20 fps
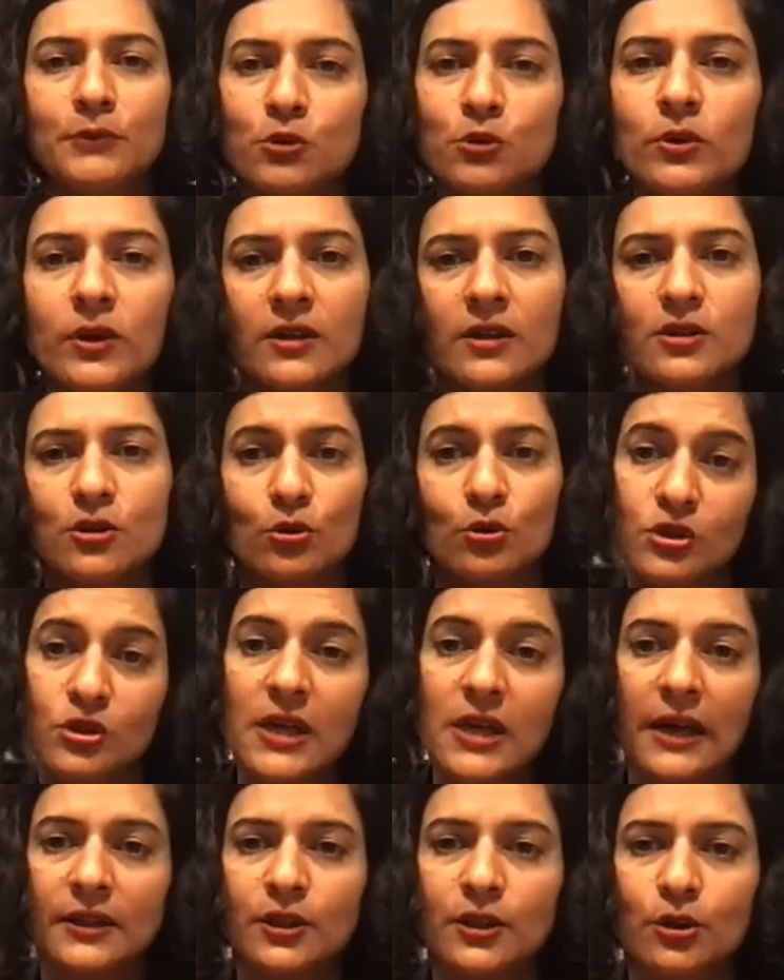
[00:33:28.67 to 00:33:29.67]
two years ago
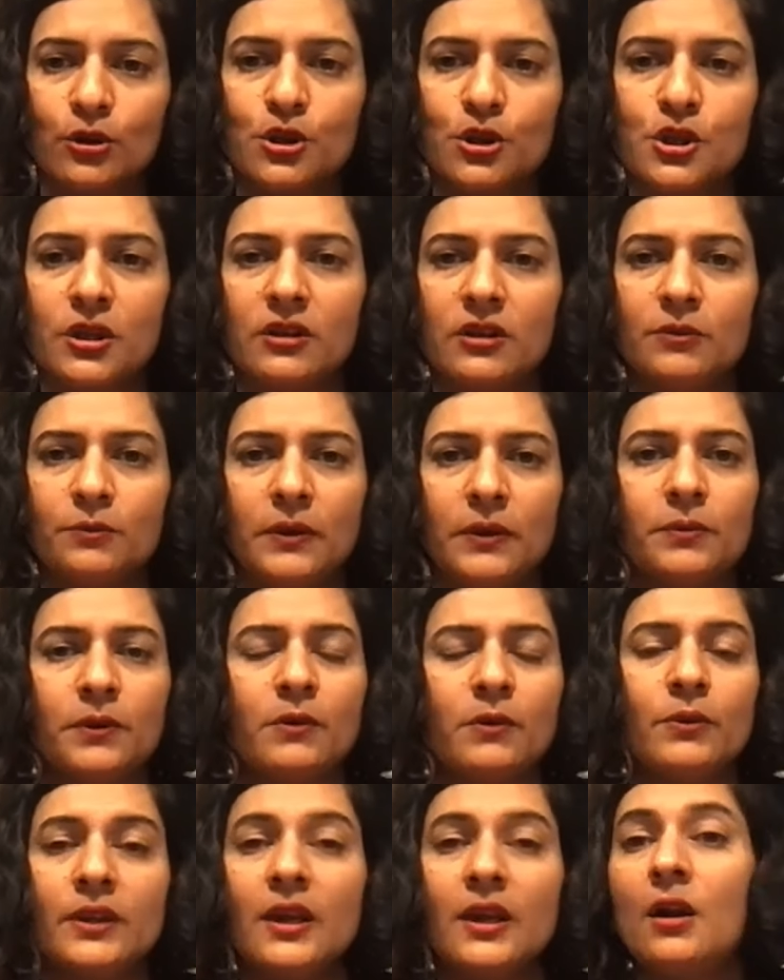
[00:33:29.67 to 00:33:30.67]
started on She the People
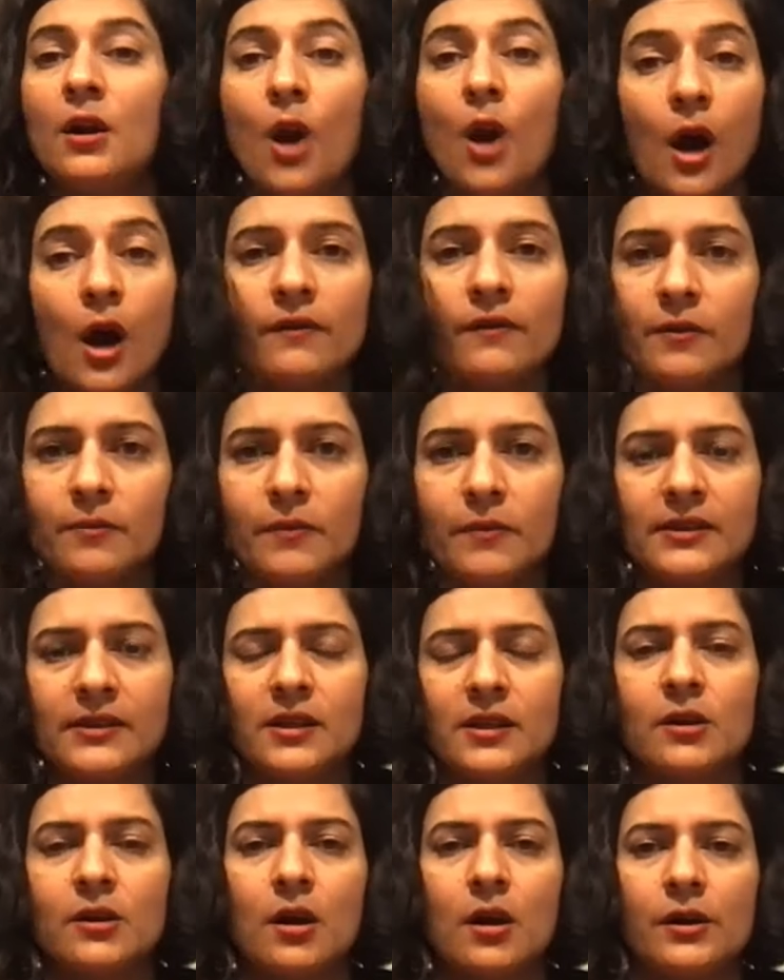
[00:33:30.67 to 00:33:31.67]
with a lot of
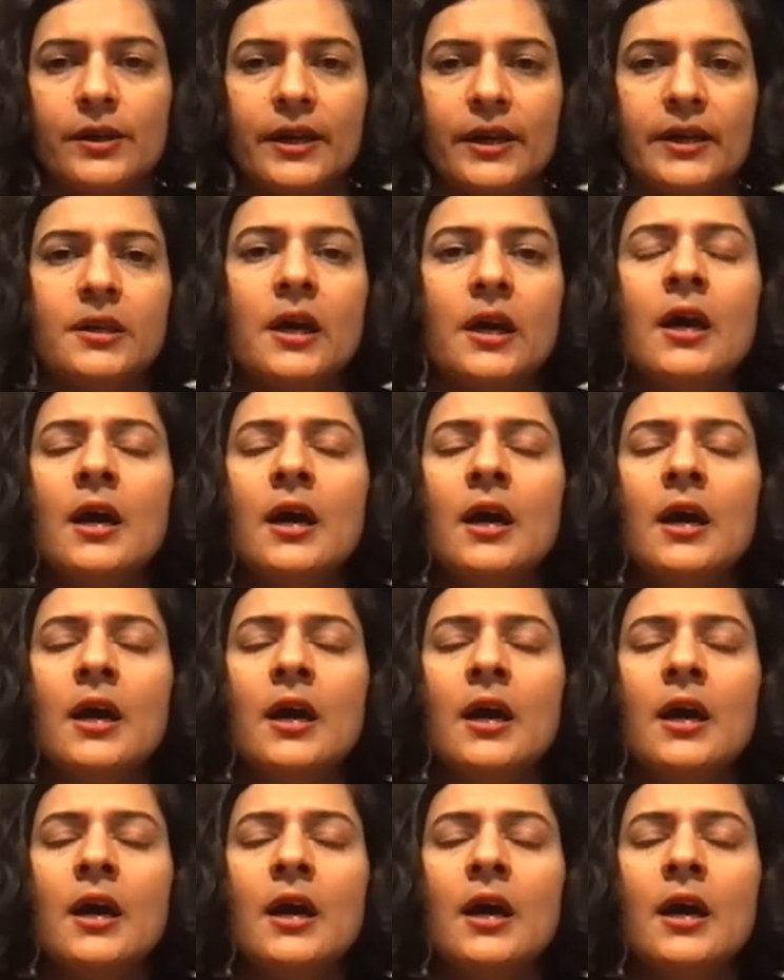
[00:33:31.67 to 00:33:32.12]
amazing content